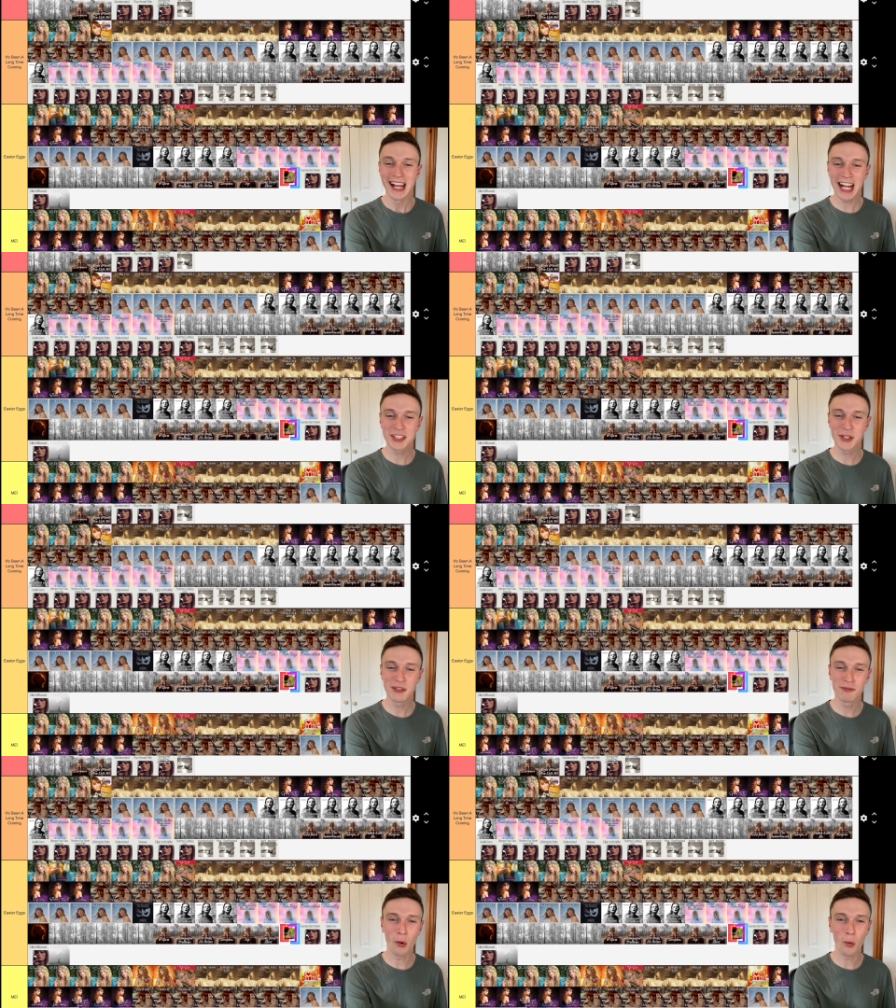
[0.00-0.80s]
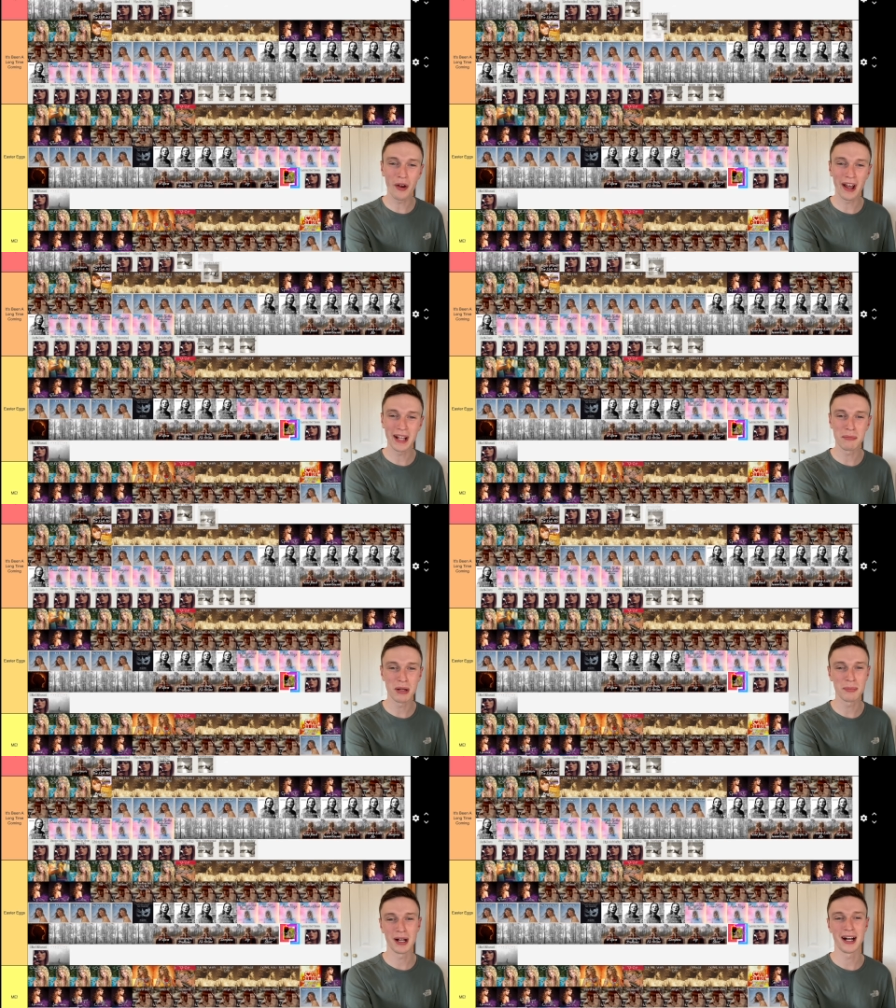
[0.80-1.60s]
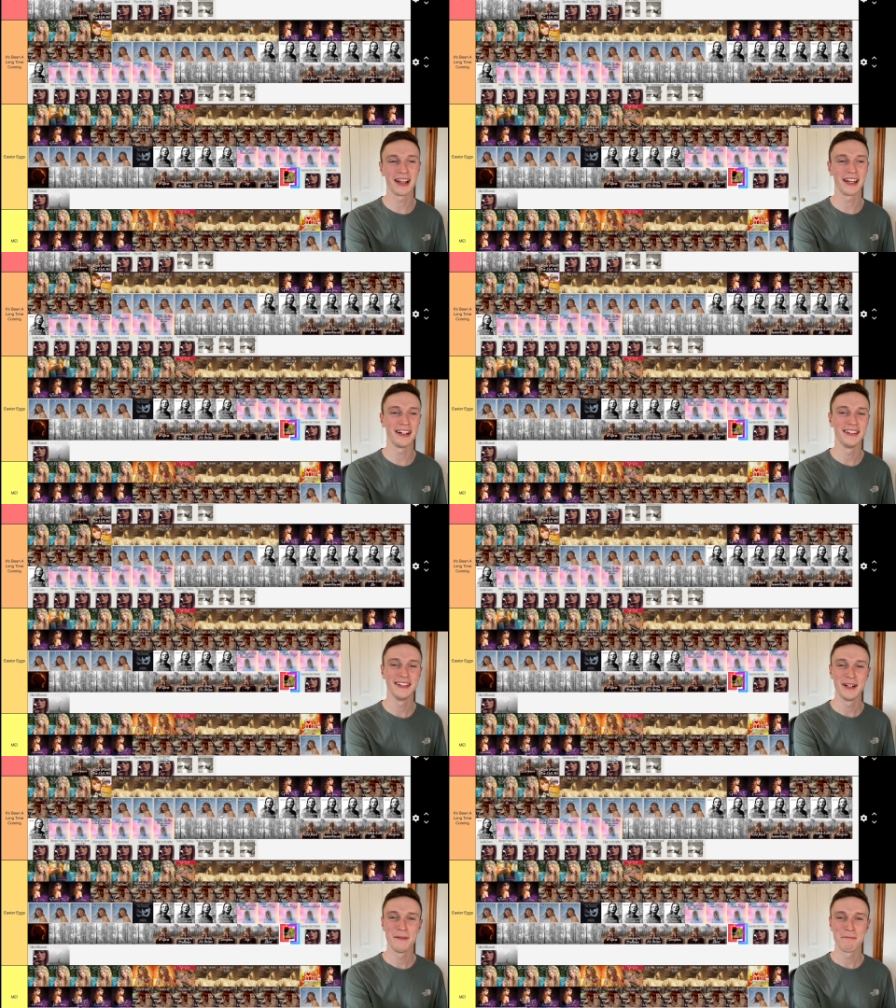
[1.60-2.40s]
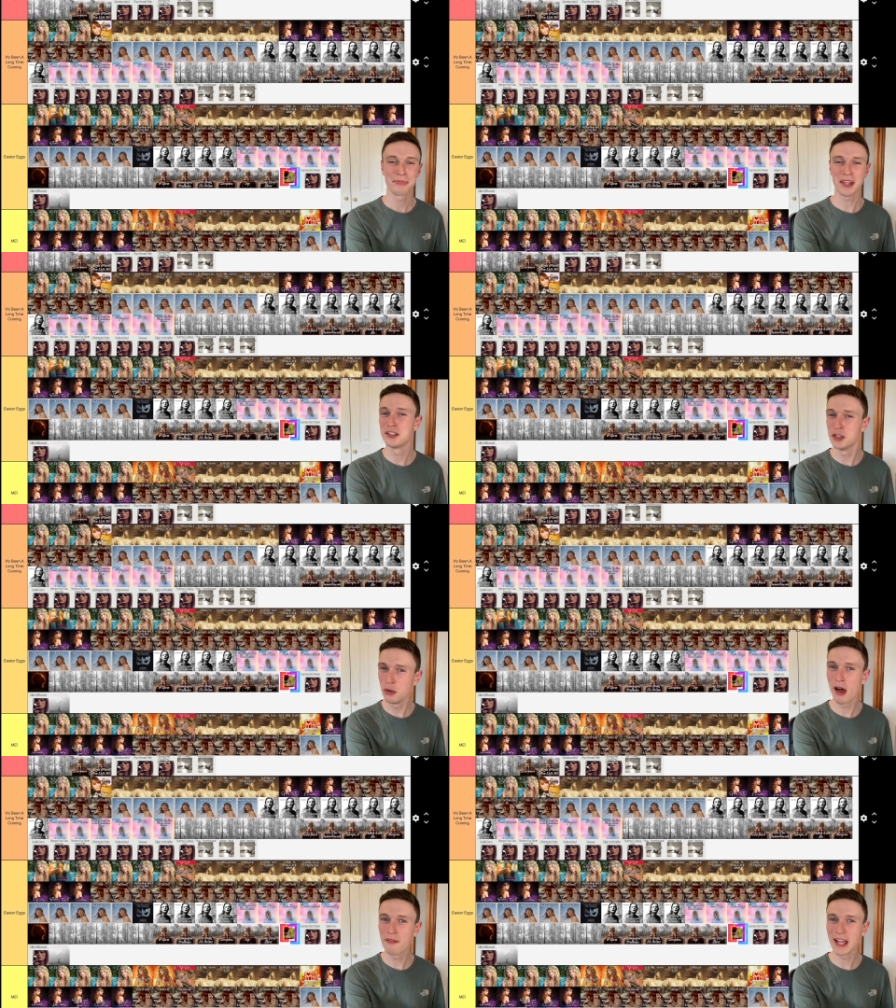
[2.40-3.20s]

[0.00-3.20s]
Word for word: Actually, Fortnight, I might put higher. I do love